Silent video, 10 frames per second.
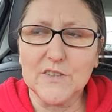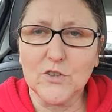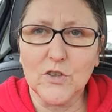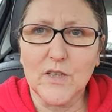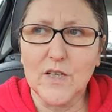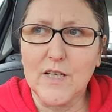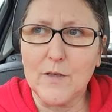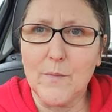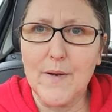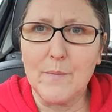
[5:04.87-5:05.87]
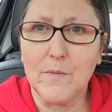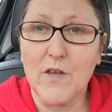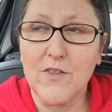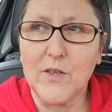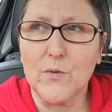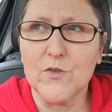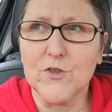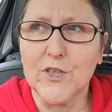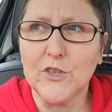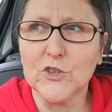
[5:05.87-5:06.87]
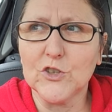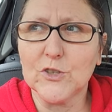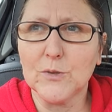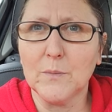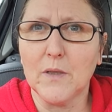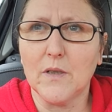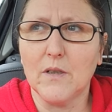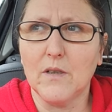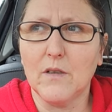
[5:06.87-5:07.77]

think it was 300 and some